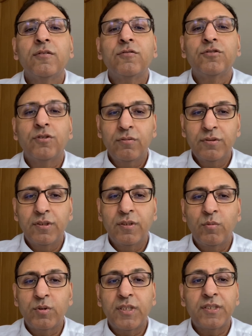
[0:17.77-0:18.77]

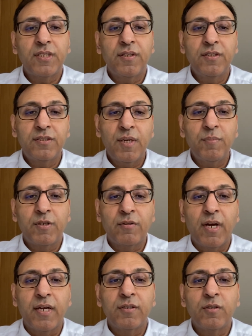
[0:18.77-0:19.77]
Johnson was a Southern
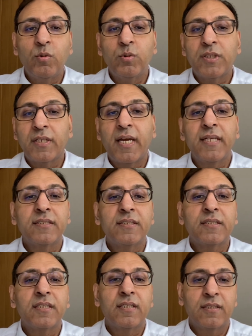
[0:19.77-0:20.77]
Democrat who was
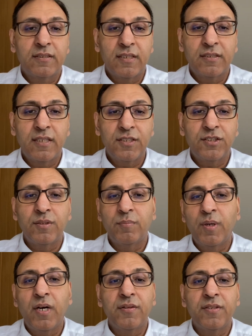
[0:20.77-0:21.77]
against secession
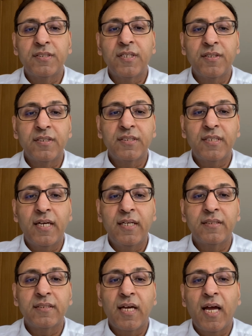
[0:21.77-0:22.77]
by the Southern
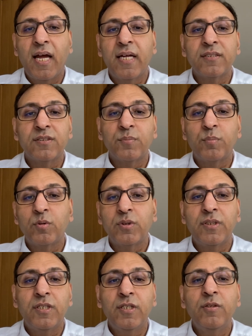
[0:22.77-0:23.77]
states and
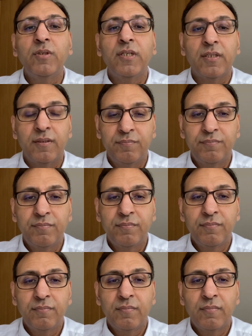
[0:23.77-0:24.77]
supported the Union,
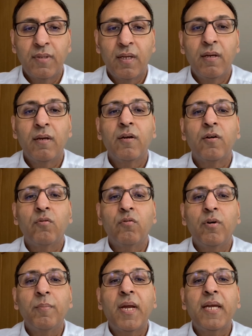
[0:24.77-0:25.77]

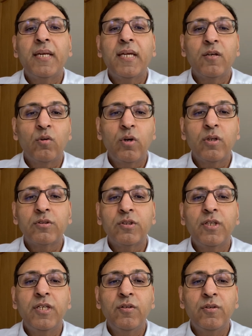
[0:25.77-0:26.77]
remaining loyal
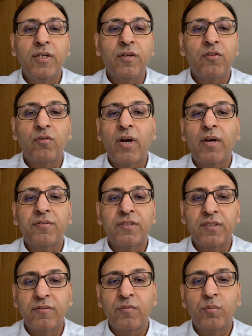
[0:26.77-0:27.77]
to the Union throughout the
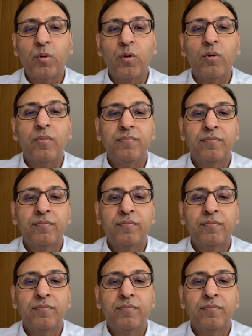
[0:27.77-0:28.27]
Civil War.